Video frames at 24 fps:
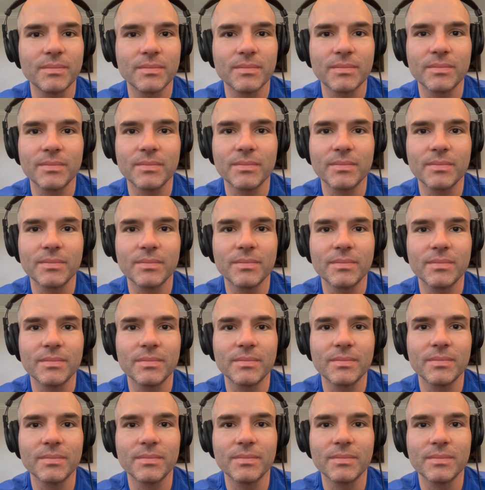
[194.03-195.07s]

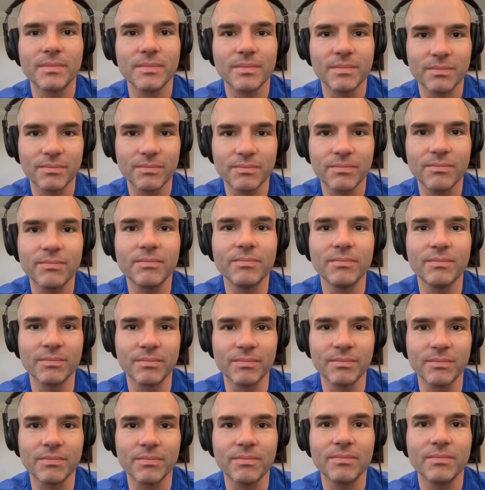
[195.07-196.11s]

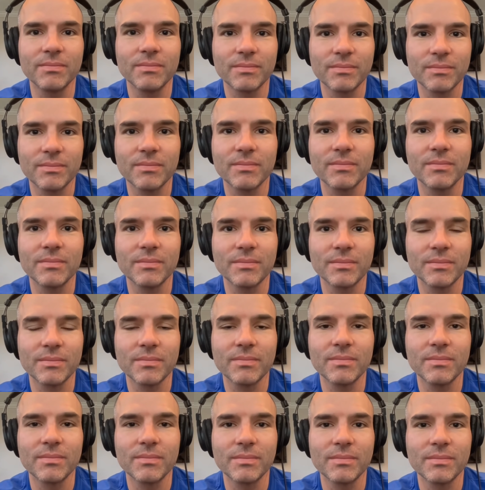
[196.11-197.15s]

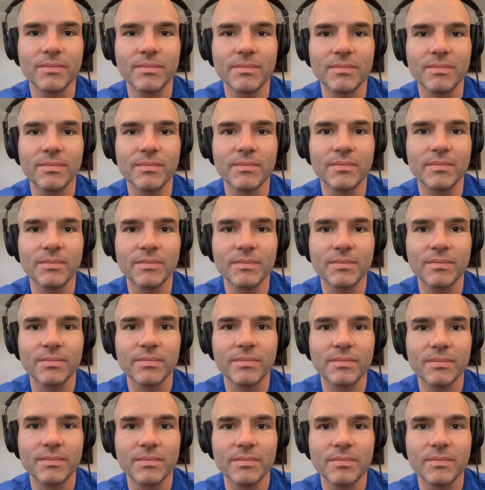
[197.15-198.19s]

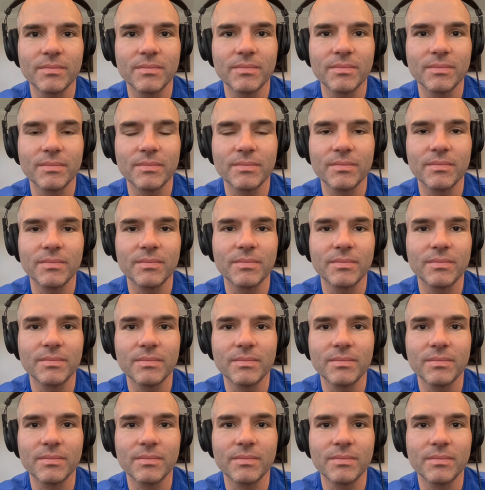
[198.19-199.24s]

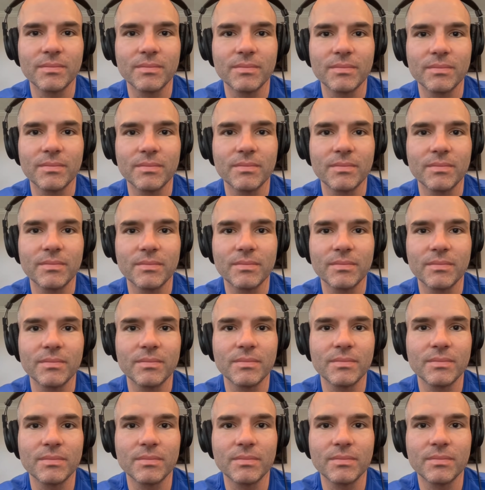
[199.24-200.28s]

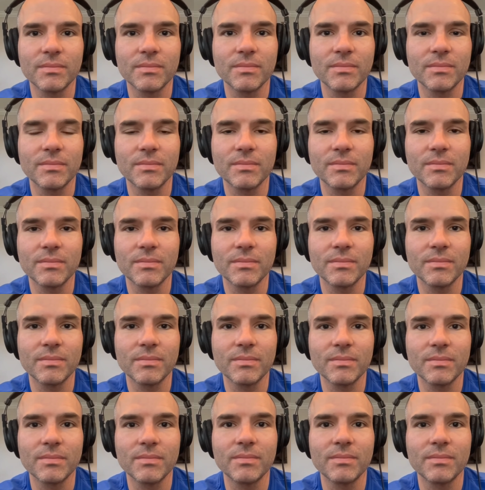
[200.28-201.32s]

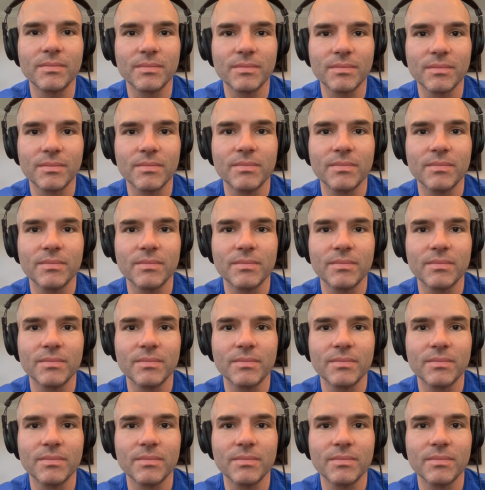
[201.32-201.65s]
(silent)